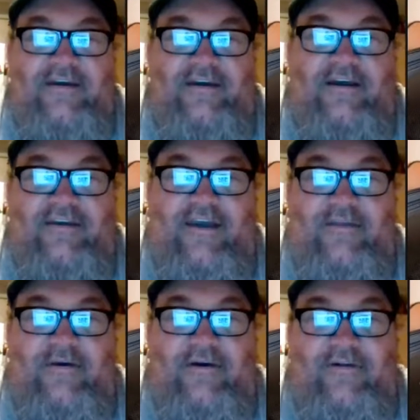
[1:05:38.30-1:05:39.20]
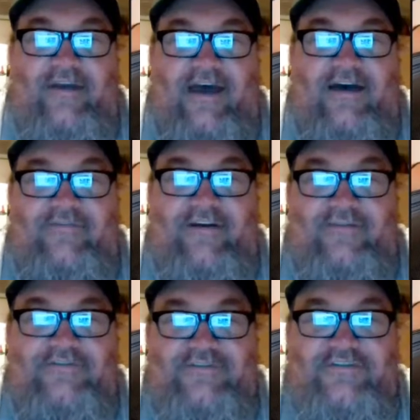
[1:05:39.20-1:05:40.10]
I got about a half
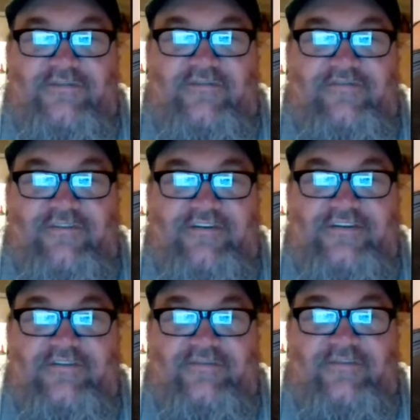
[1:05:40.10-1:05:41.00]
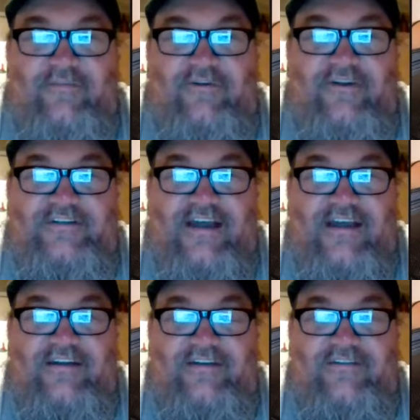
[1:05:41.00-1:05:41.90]
ounce or so of silver to put
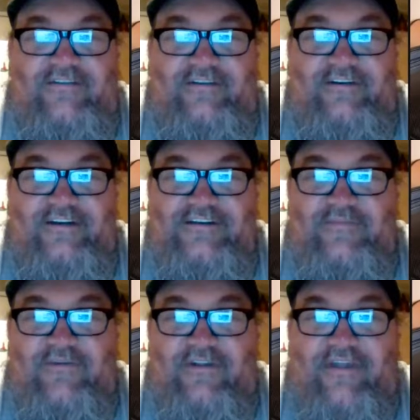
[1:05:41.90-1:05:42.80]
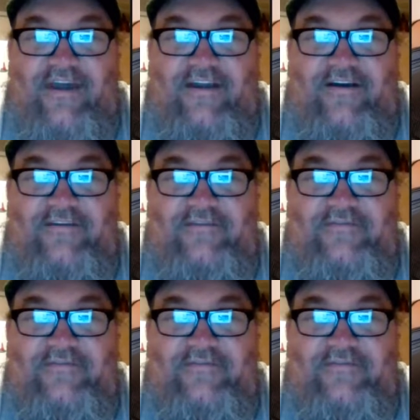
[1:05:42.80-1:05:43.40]
aside to put in that.